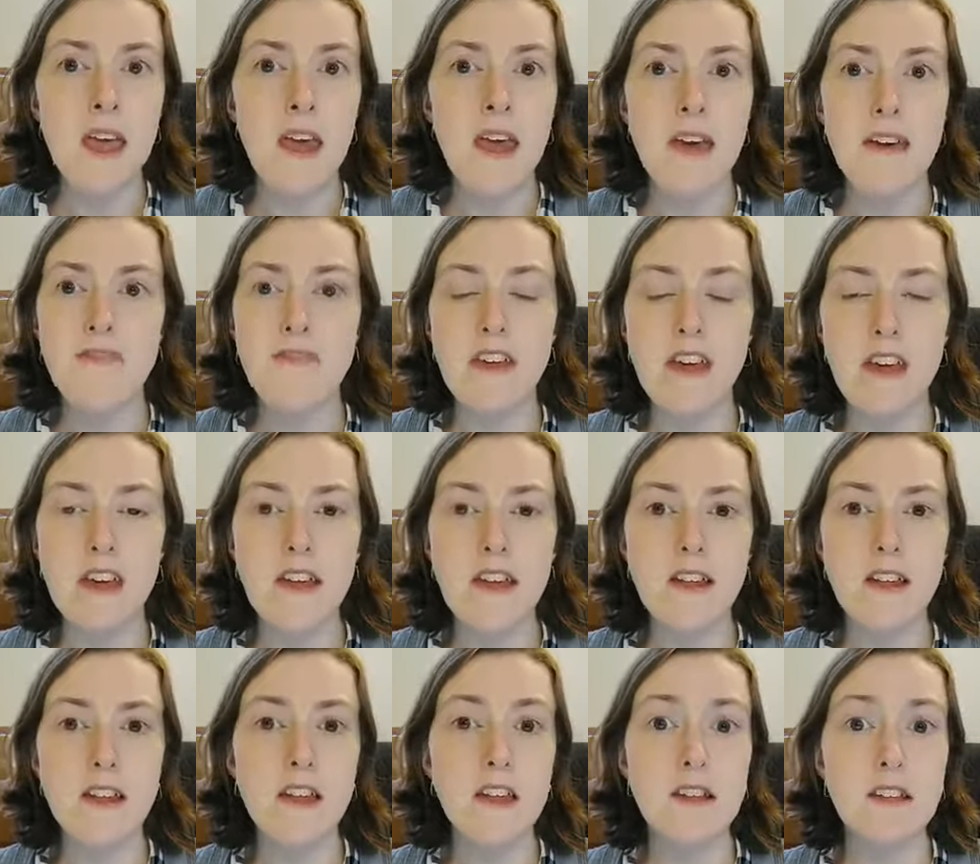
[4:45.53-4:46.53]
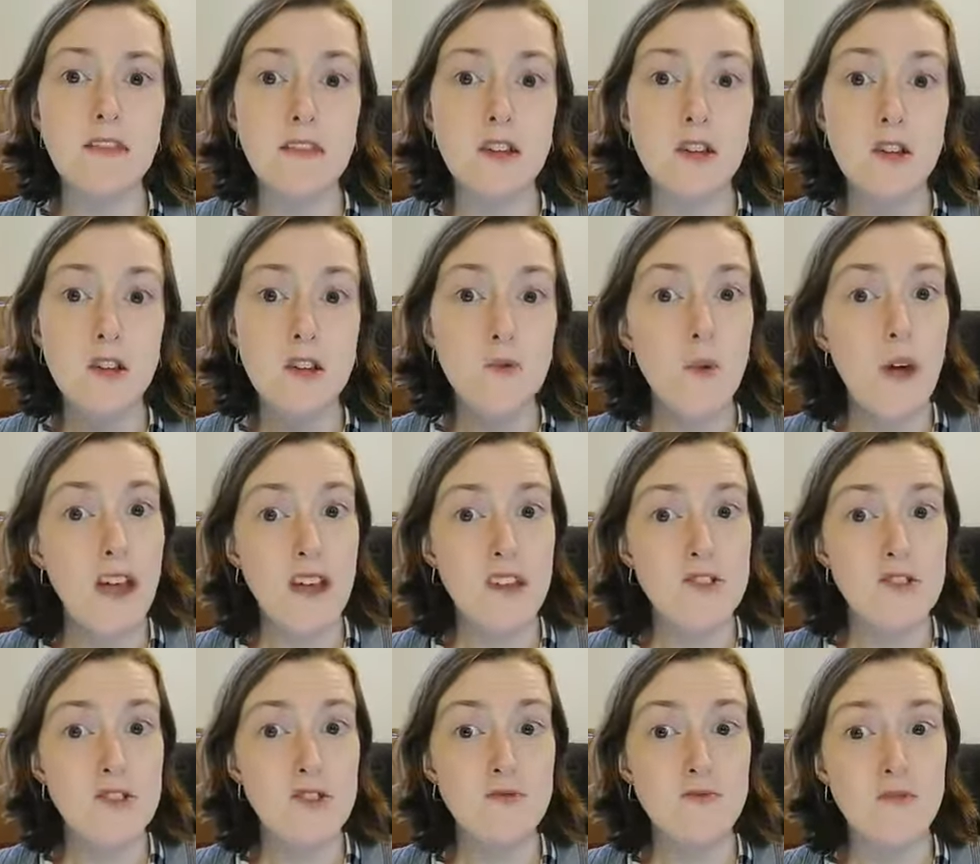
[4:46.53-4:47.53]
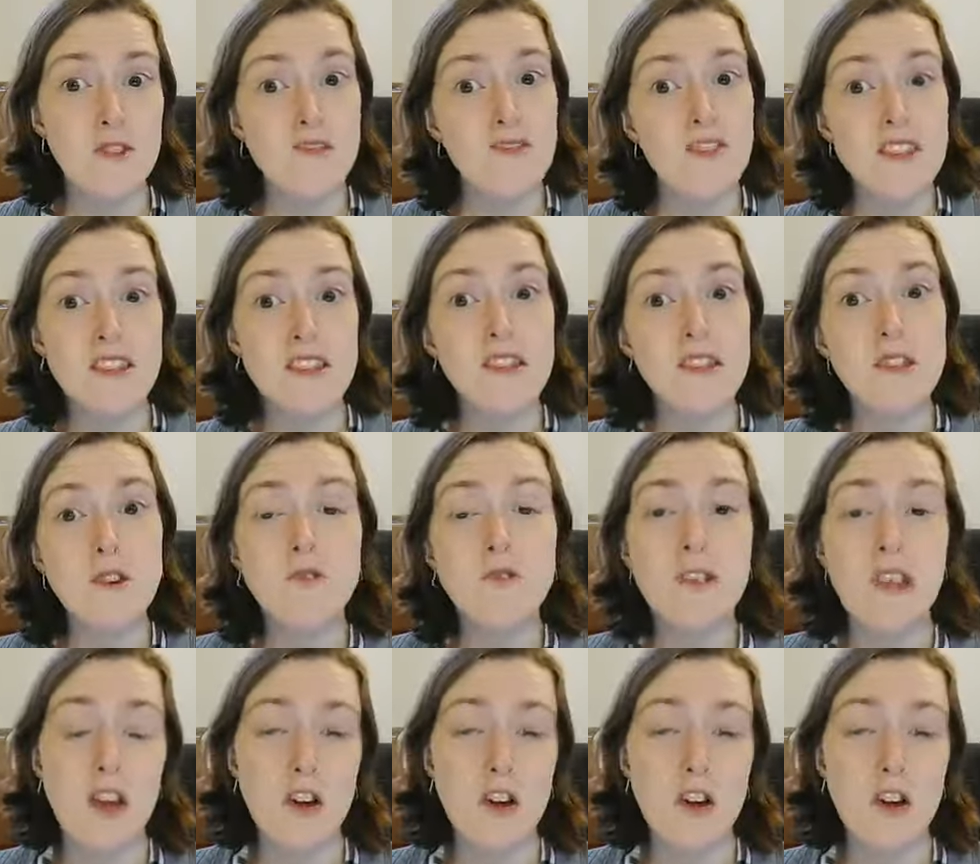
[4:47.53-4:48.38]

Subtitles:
And then it's a good way to revisit those